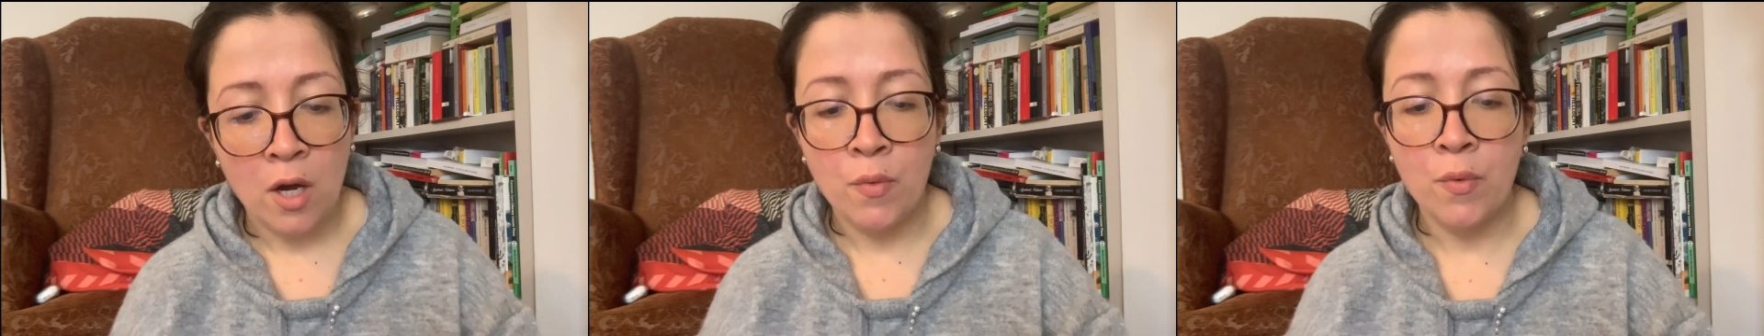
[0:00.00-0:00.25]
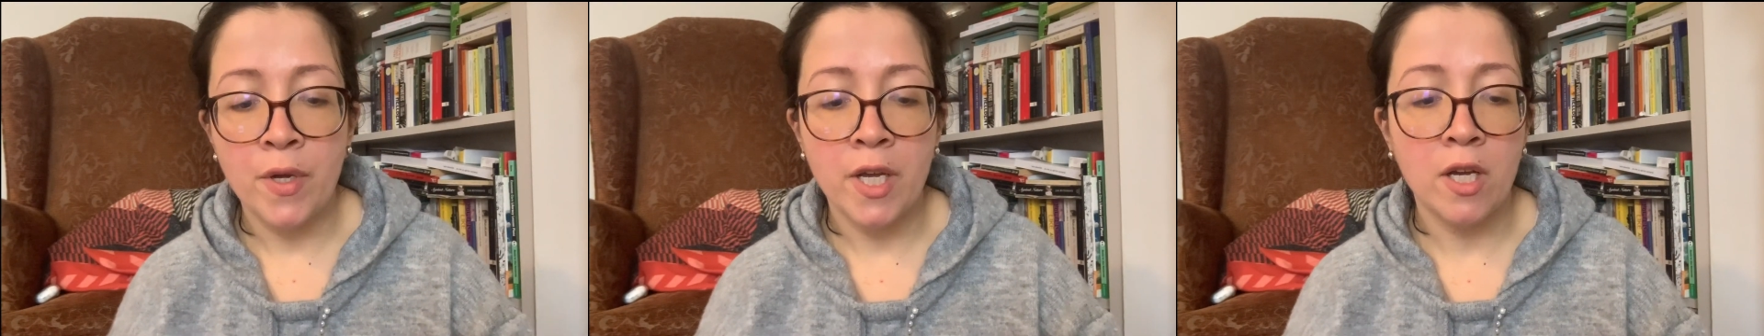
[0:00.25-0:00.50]

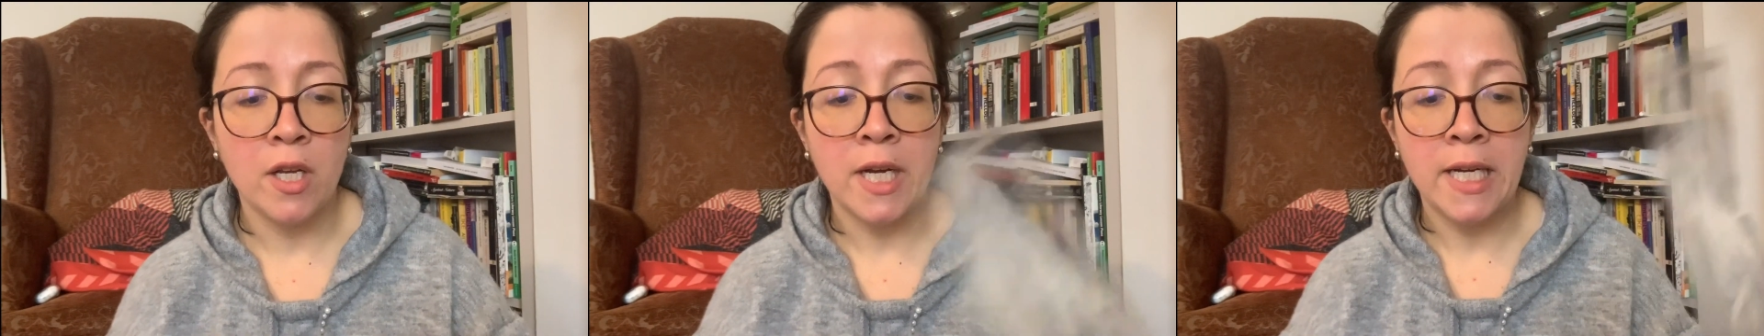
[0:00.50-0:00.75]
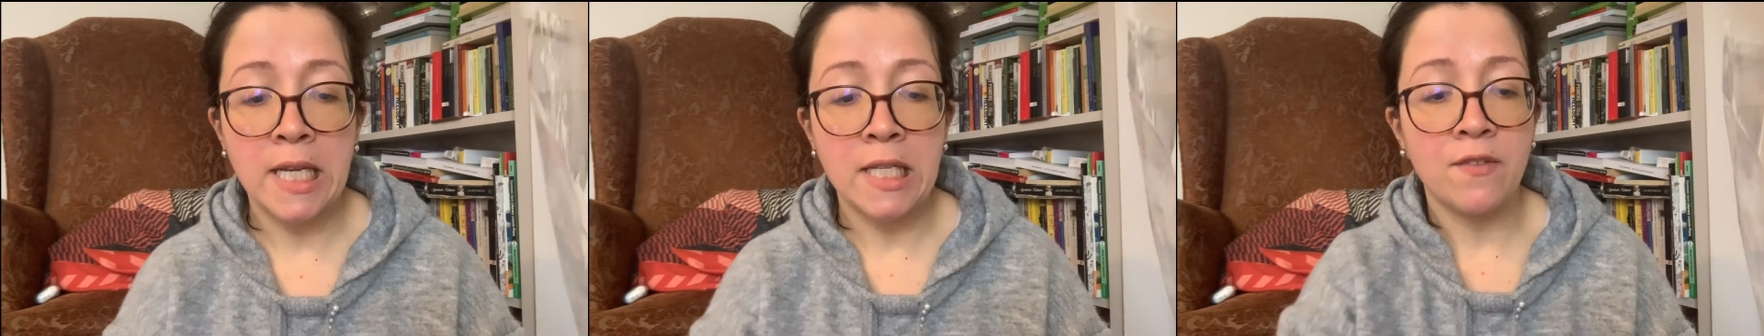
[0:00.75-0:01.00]
We're
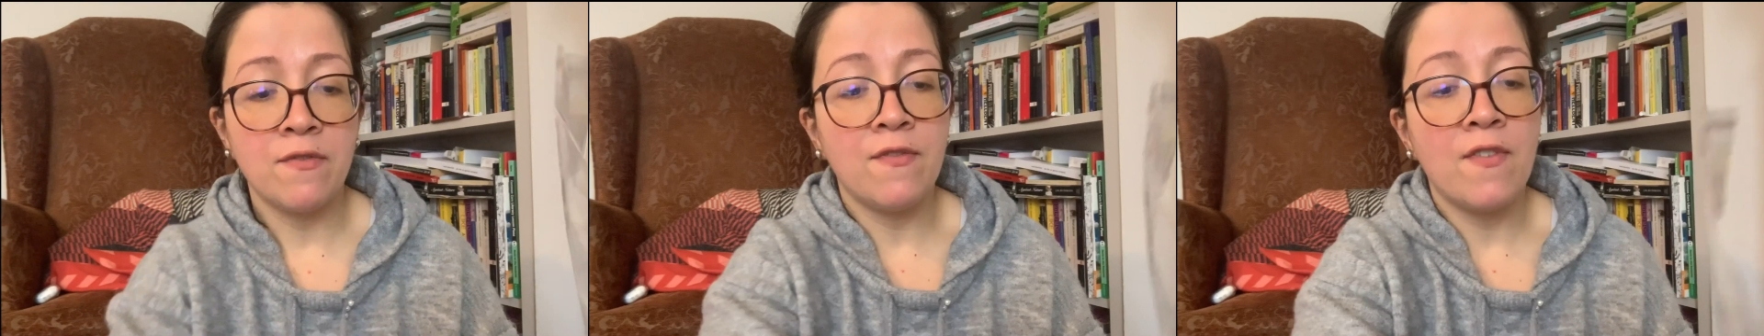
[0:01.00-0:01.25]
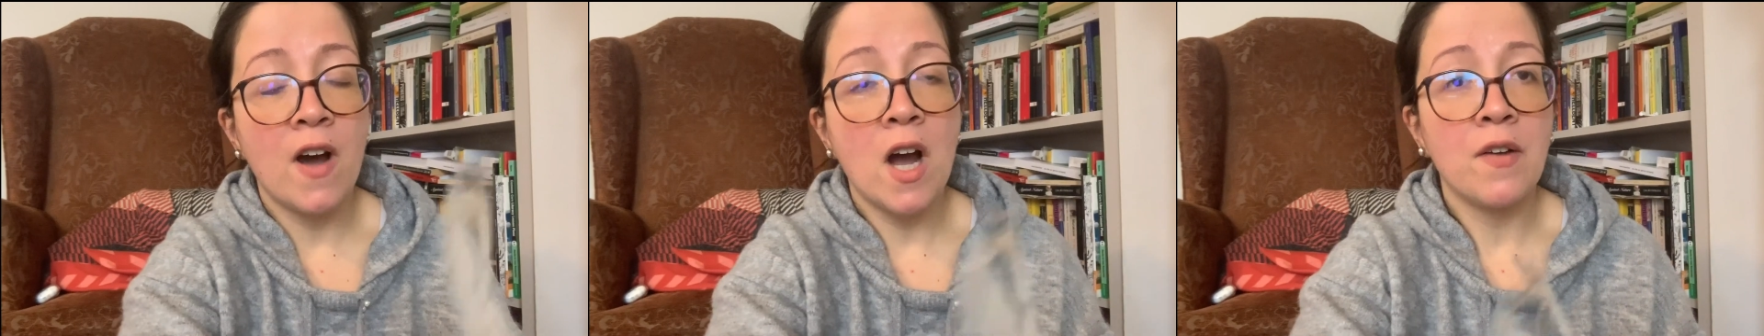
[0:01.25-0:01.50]
gonna need
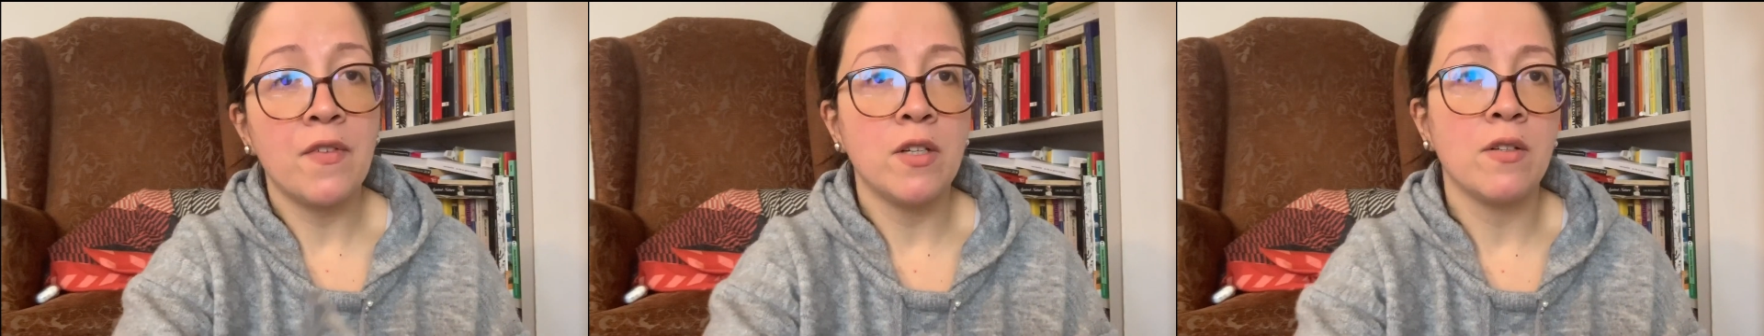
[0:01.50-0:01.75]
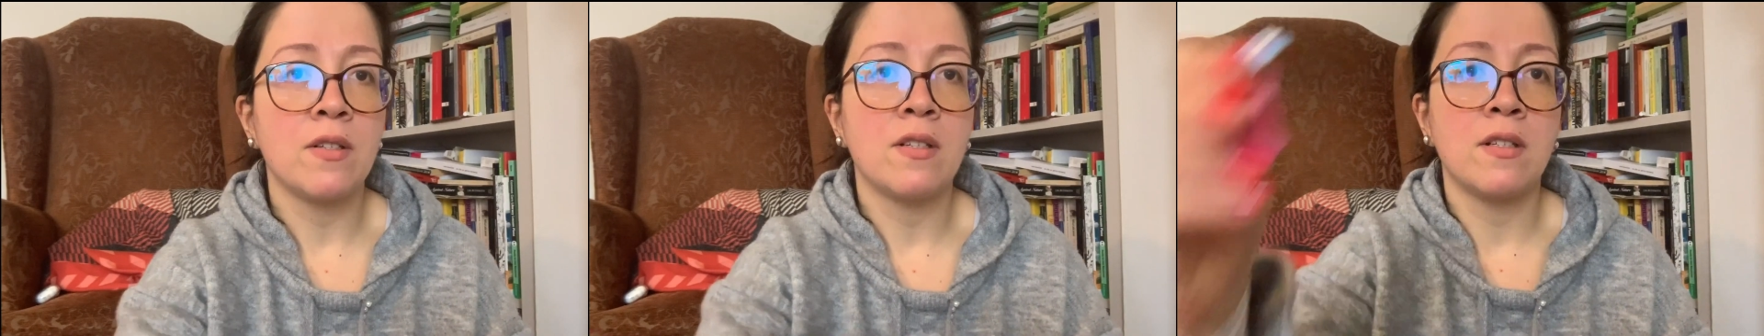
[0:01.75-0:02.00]

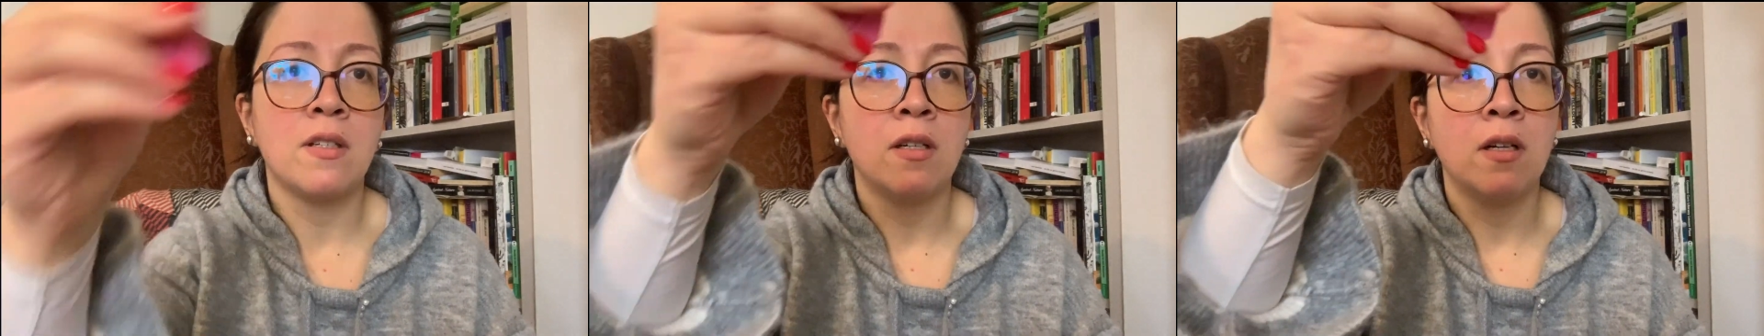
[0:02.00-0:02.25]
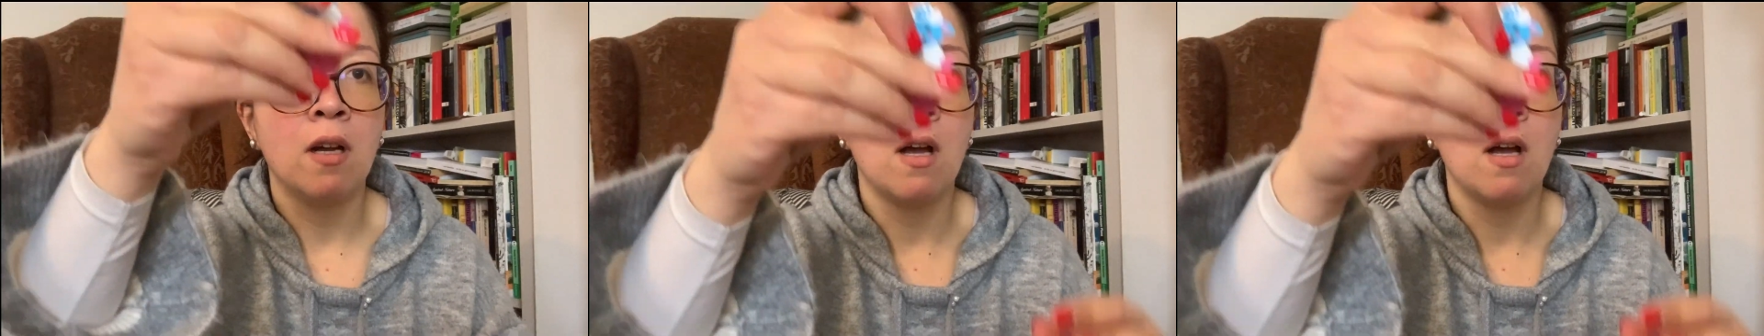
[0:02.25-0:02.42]
various